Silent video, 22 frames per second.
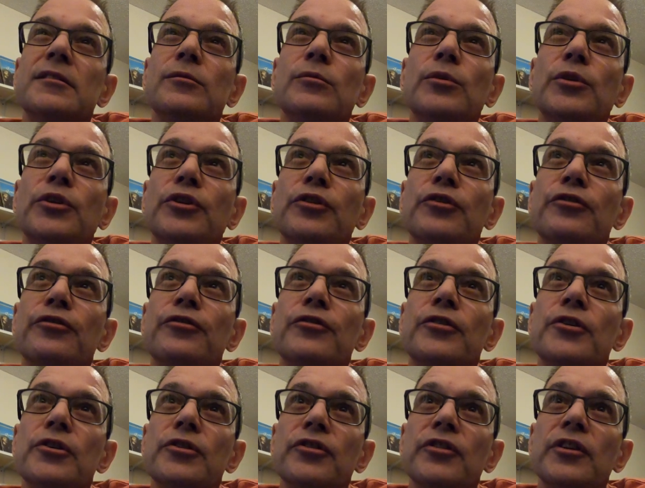When you
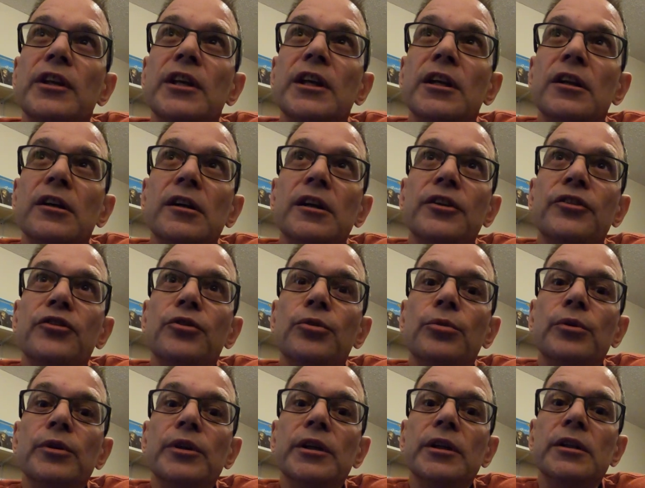first get
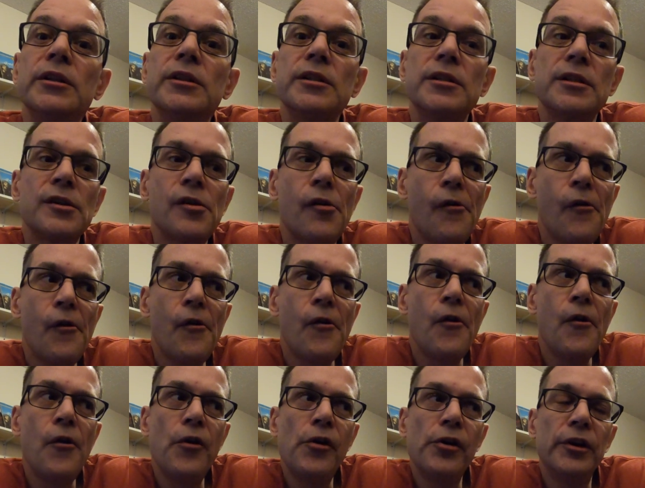onto it,
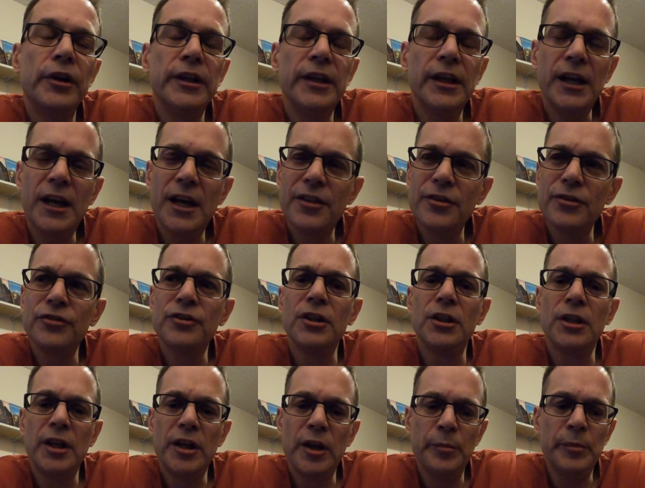there's
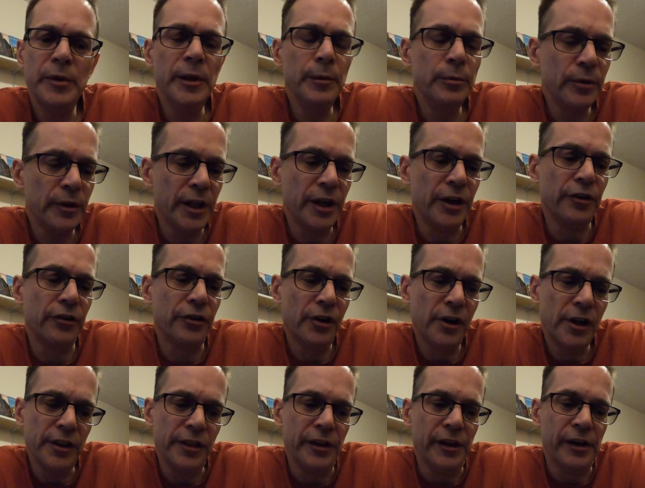a lot of people that are
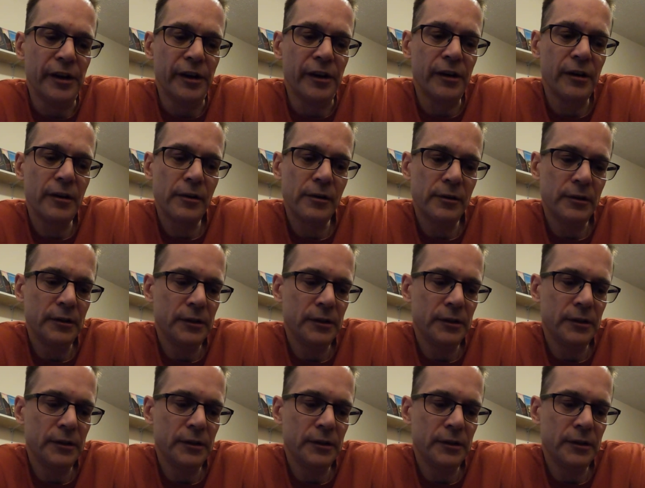on there.